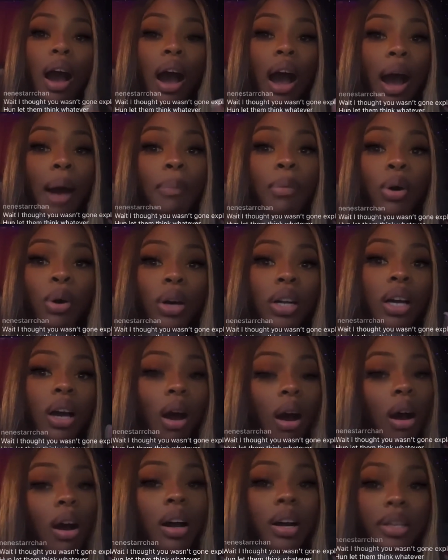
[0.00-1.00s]
I'm going to
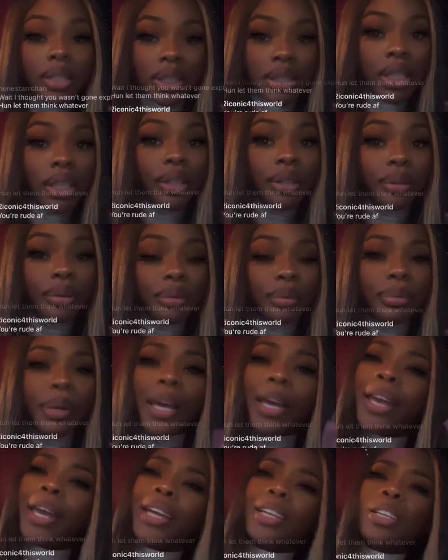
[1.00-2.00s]
call her still
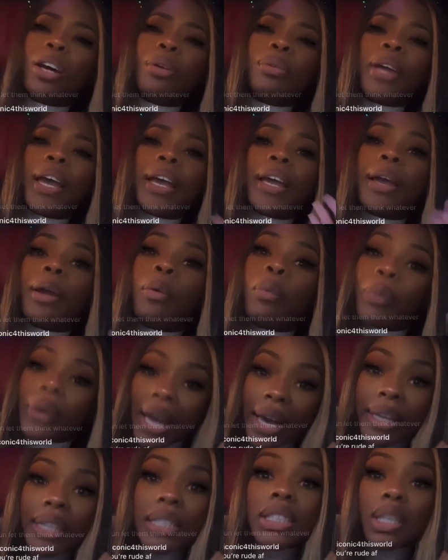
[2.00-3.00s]
and donate when
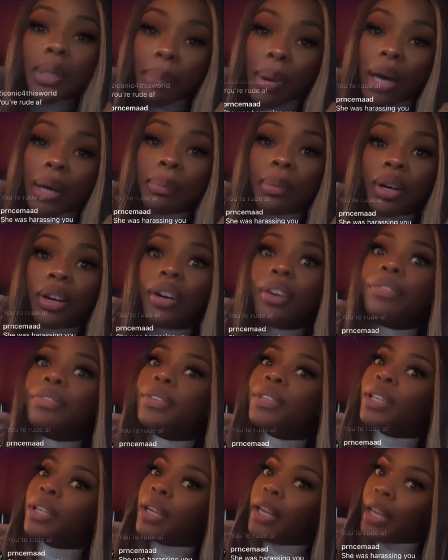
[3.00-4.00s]
I get to the bottom of
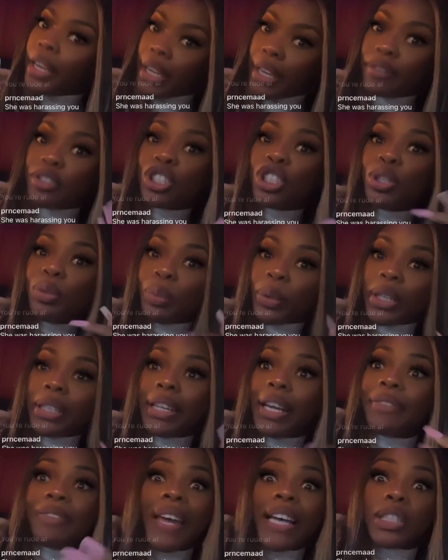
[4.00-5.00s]
if she really
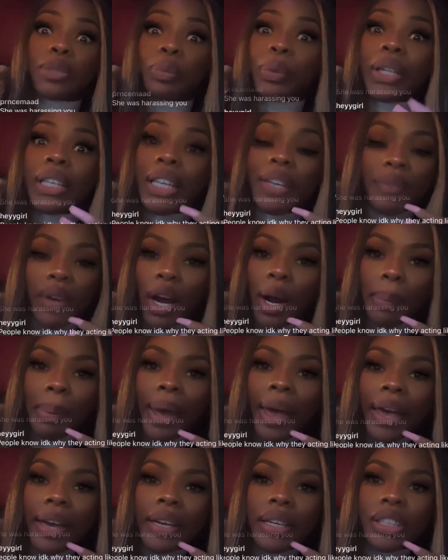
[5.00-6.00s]
if that's really even her
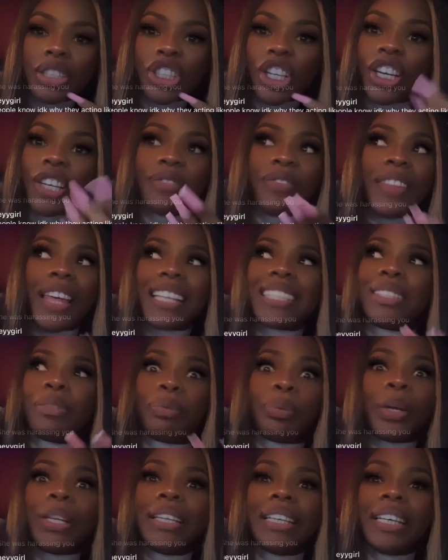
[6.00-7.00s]
page if that's
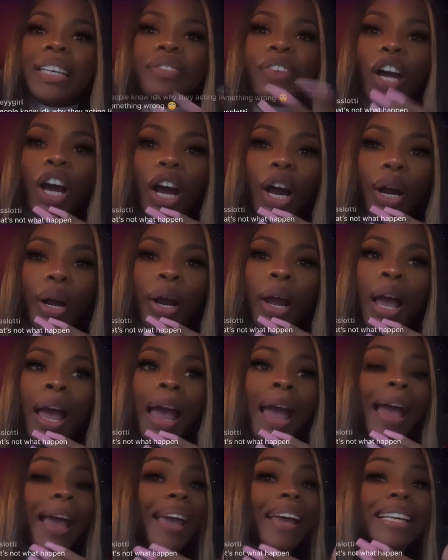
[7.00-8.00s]
really even her
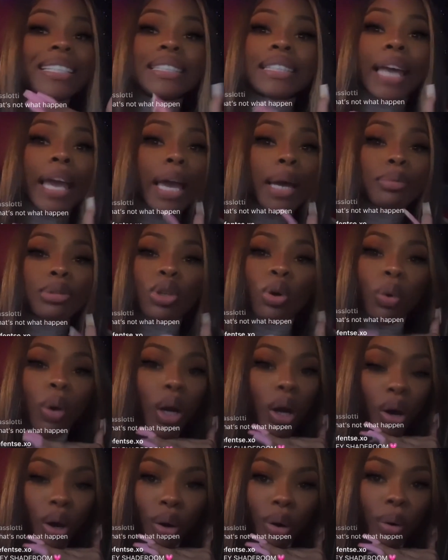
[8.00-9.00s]
it's scams going
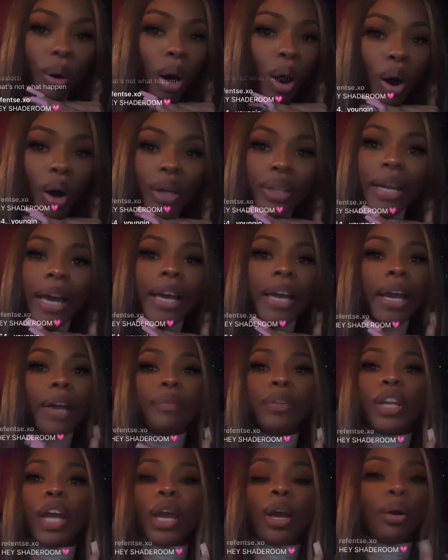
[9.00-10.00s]
on all day
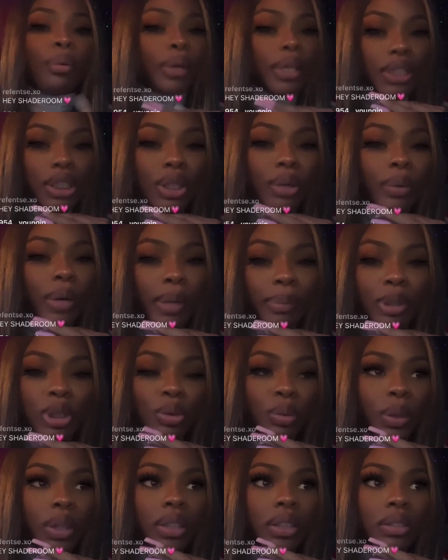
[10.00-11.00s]
every day on instagram and
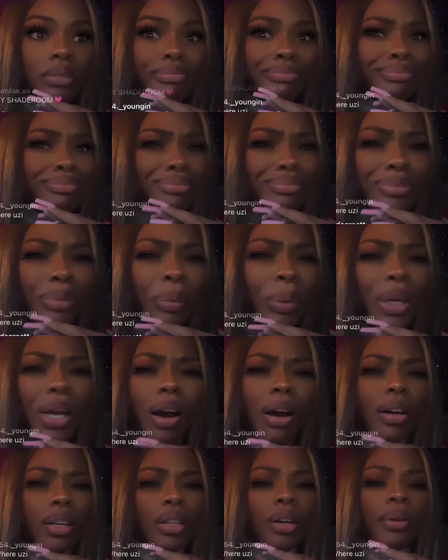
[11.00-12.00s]
twitter we
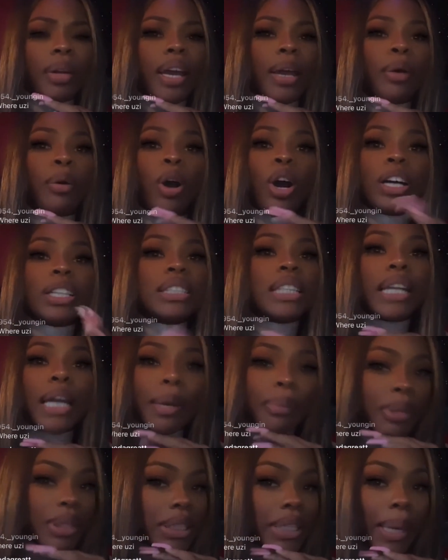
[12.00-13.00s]
all know that us
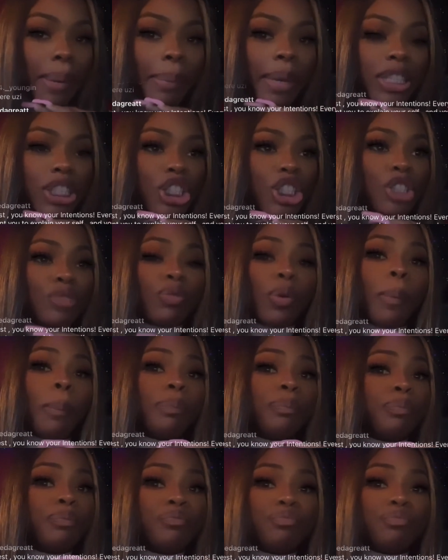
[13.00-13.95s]
celebrities get messages from